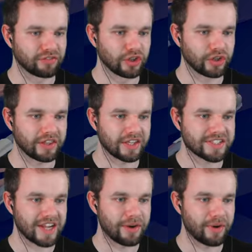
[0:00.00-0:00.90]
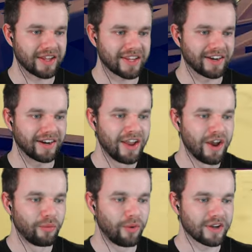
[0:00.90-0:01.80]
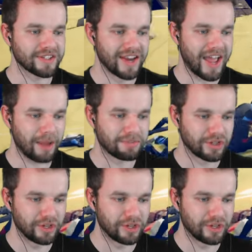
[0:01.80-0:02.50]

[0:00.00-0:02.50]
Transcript: Look at this guy right here. What an absolute